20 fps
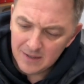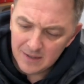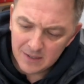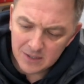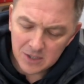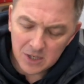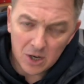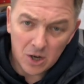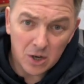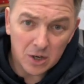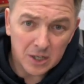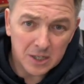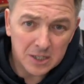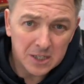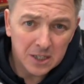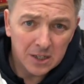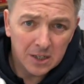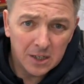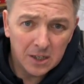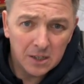they're
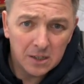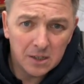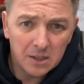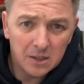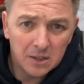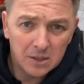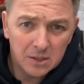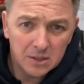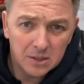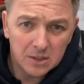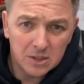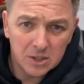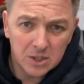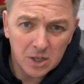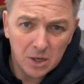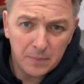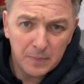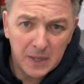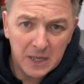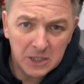targeting the, the
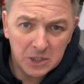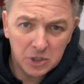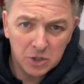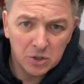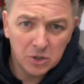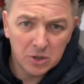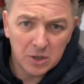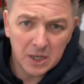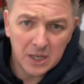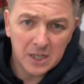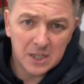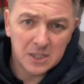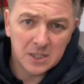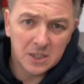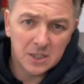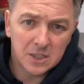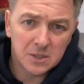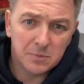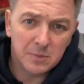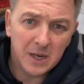top end young
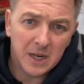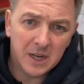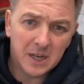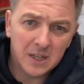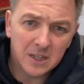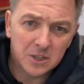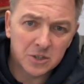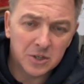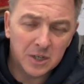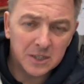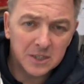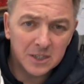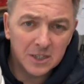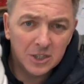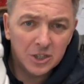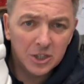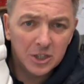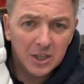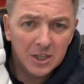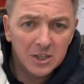cricketer that's making the
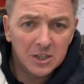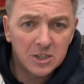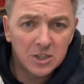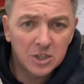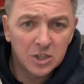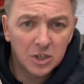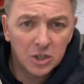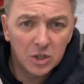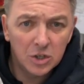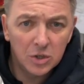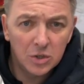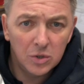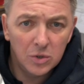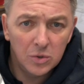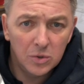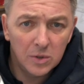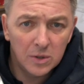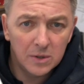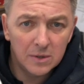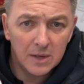transition
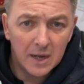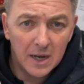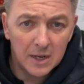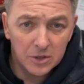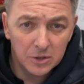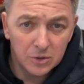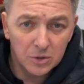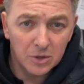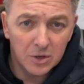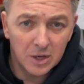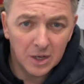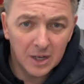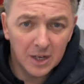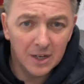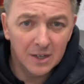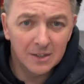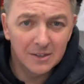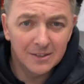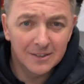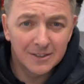into adult
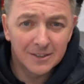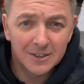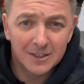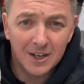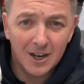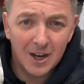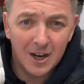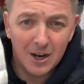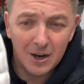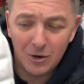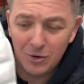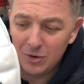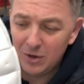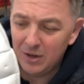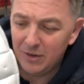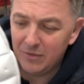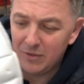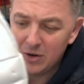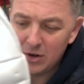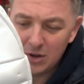cricket. So
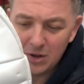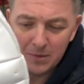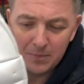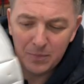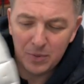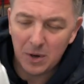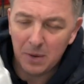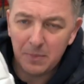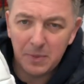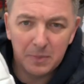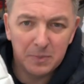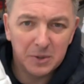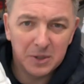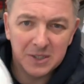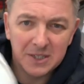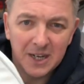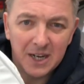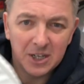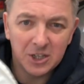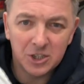you've got the proper
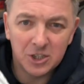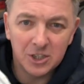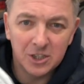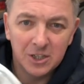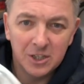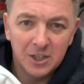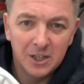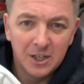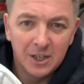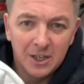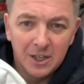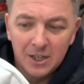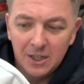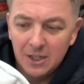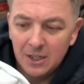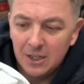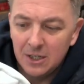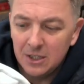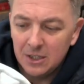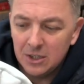protection
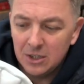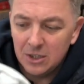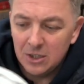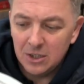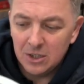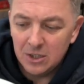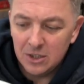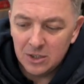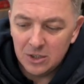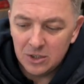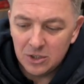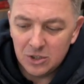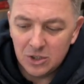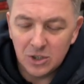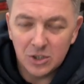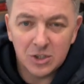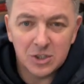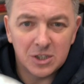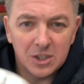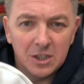
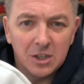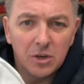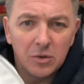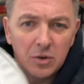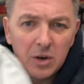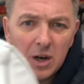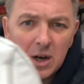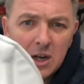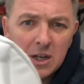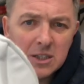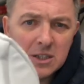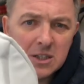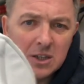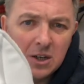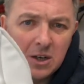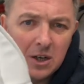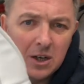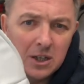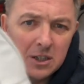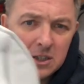just in the right
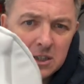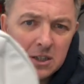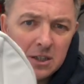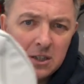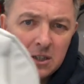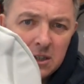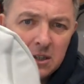size